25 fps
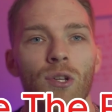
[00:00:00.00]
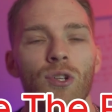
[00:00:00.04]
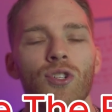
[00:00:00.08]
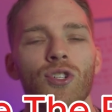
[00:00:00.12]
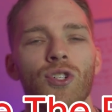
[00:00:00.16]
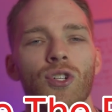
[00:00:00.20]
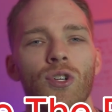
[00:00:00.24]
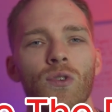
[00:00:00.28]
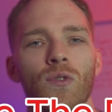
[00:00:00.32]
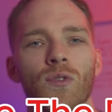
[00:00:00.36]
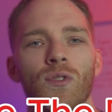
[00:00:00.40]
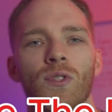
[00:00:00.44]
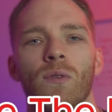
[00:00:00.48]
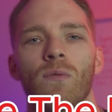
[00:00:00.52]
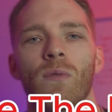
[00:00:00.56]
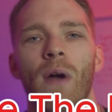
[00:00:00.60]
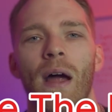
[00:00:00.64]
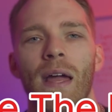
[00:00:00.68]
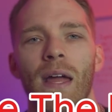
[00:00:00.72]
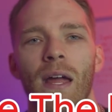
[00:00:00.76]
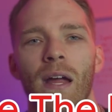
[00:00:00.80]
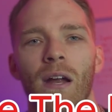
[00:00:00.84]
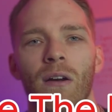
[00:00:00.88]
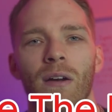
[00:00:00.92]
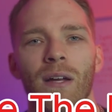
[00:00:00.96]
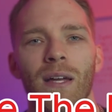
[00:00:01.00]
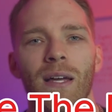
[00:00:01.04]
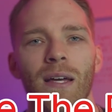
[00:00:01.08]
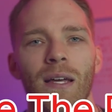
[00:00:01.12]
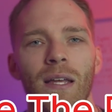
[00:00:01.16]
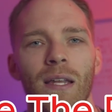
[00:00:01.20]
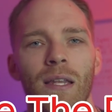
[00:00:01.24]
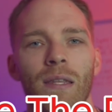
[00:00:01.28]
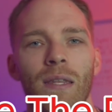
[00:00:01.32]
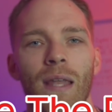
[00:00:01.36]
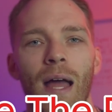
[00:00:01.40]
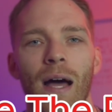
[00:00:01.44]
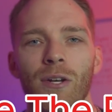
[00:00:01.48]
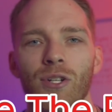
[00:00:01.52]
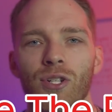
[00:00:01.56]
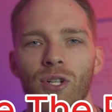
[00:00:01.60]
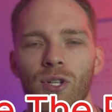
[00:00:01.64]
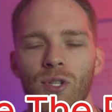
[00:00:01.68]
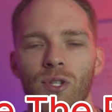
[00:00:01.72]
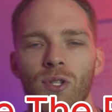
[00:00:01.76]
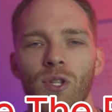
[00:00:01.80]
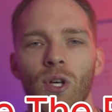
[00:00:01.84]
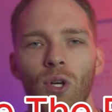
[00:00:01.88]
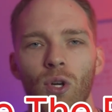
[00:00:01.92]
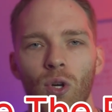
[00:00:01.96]
choose the right area, not
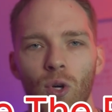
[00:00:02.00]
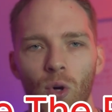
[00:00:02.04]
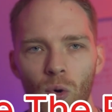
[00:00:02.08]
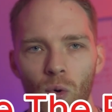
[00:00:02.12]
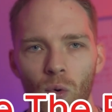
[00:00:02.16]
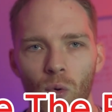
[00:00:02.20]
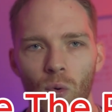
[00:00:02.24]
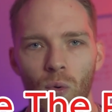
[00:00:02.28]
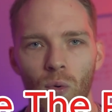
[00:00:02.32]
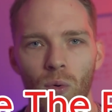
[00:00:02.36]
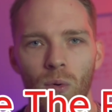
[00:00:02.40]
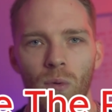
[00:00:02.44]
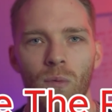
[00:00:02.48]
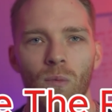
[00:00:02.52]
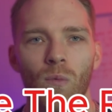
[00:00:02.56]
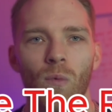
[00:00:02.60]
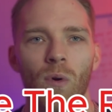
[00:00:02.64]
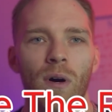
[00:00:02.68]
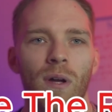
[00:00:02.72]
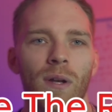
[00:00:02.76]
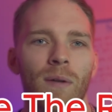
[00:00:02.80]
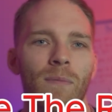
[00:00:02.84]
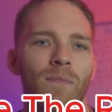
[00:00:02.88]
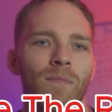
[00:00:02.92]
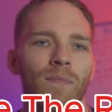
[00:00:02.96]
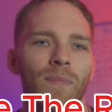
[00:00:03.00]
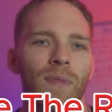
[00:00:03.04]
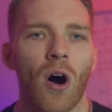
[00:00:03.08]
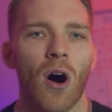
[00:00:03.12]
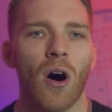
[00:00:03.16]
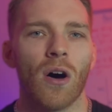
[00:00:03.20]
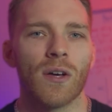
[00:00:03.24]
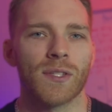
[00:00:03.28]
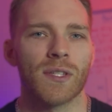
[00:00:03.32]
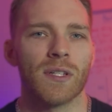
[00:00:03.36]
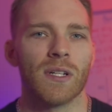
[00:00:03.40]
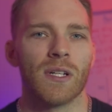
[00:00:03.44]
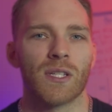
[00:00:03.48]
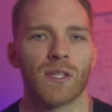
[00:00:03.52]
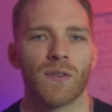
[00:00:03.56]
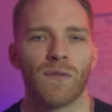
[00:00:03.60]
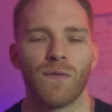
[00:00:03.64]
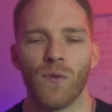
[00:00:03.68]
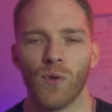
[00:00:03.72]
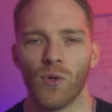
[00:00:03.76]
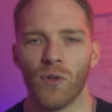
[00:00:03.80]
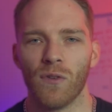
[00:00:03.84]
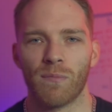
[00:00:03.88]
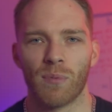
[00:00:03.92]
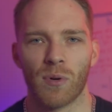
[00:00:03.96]
just the cool one. Austin is
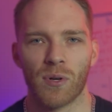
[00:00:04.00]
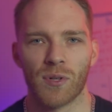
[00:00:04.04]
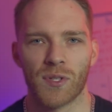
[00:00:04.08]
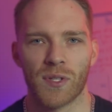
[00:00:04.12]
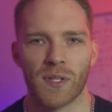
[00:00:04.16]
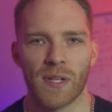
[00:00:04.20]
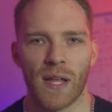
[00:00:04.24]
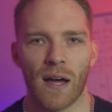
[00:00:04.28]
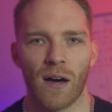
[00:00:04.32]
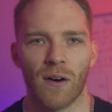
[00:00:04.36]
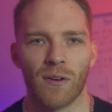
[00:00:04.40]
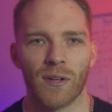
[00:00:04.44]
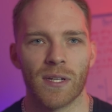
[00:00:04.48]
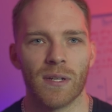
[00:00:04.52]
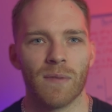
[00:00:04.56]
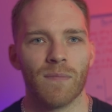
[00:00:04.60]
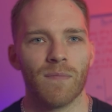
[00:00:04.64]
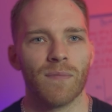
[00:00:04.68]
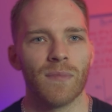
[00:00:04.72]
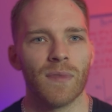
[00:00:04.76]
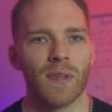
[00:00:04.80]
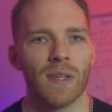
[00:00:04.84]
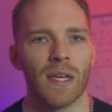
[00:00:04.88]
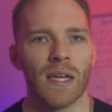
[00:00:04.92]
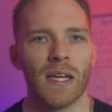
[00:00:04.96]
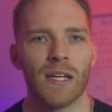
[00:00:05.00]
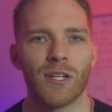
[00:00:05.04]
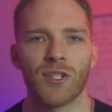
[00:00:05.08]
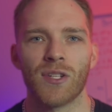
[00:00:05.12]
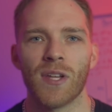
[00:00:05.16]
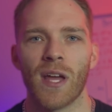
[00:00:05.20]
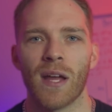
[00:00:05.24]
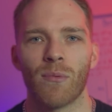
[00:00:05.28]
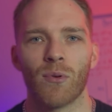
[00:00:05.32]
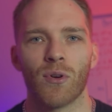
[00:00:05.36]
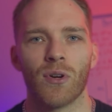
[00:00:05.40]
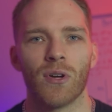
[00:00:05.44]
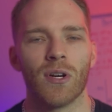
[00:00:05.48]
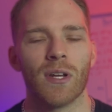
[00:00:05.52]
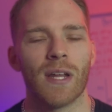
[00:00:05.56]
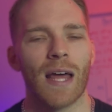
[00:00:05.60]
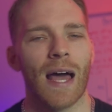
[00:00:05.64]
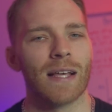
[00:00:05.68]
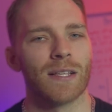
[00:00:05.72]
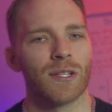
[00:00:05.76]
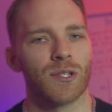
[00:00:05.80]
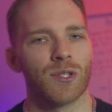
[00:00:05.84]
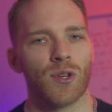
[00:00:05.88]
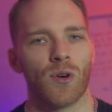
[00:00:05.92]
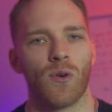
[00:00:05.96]
full of personality. Each neighborhood
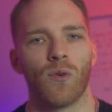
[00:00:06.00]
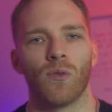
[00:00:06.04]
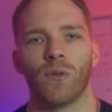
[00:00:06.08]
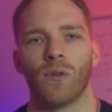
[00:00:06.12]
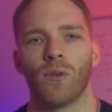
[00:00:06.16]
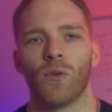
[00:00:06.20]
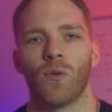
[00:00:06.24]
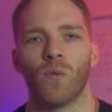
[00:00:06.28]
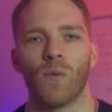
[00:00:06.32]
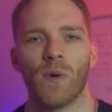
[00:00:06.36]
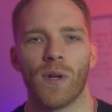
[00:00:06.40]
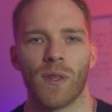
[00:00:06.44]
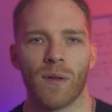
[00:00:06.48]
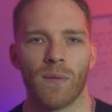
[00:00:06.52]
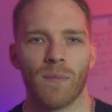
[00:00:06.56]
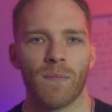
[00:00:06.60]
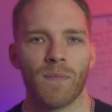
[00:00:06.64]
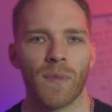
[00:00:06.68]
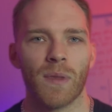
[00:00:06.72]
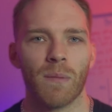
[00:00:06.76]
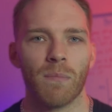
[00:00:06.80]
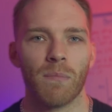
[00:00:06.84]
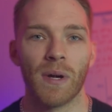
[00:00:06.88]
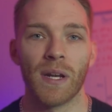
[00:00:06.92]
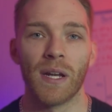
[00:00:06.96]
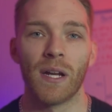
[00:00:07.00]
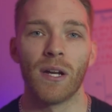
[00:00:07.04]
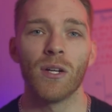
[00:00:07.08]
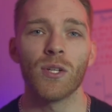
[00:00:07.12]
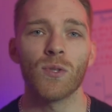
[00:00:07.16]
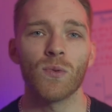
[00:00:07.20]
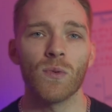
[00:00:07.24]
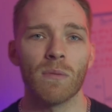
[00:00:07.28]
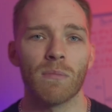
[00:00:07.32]
has its own little rhythm. But here's where